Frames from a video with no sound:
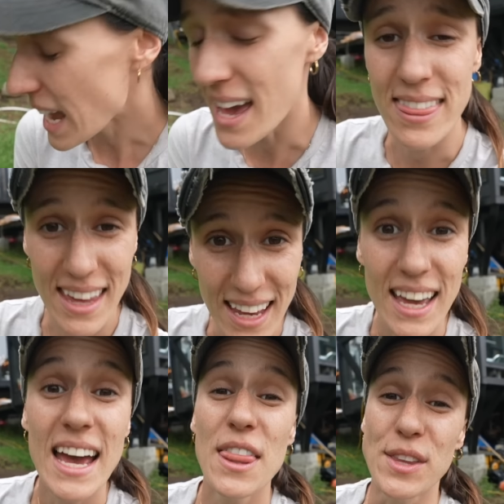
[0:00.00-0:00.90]
I think
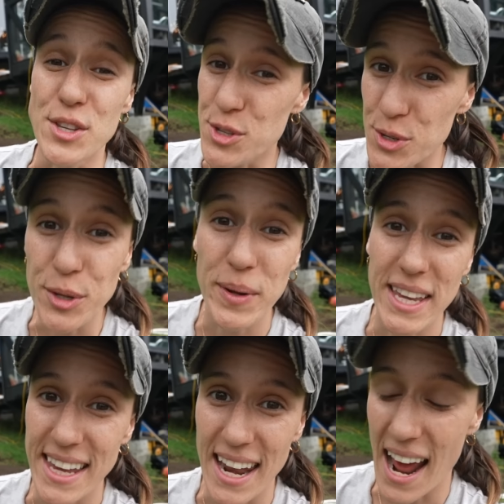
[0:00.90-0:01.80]
the sooner we
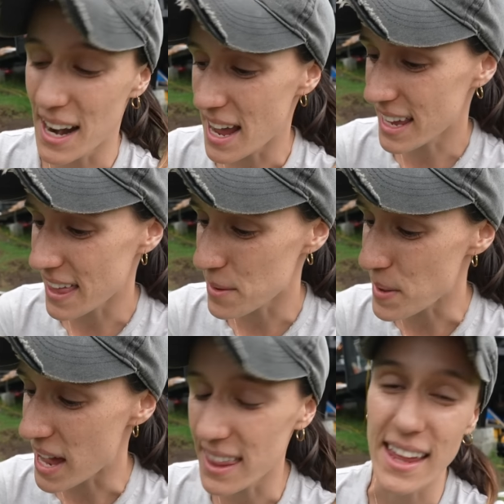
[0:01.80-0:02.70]
can get out, get them
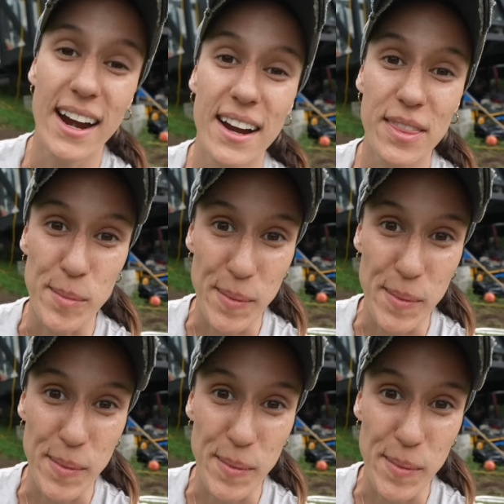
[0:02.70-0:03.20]
out of there, the